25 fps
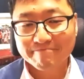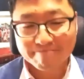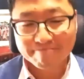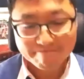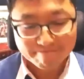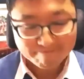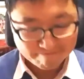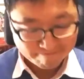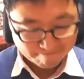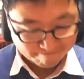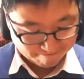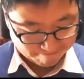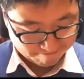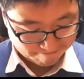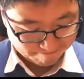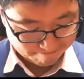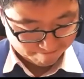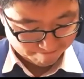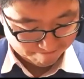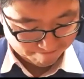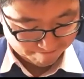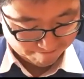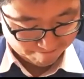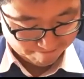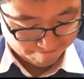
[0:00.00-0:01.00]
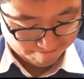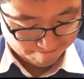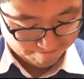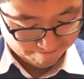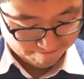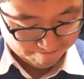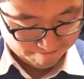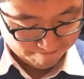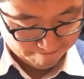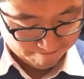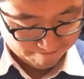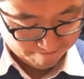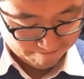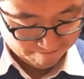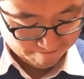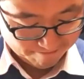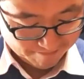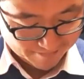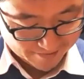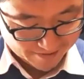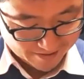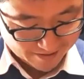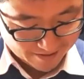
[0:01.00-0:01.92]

Nobody speaks.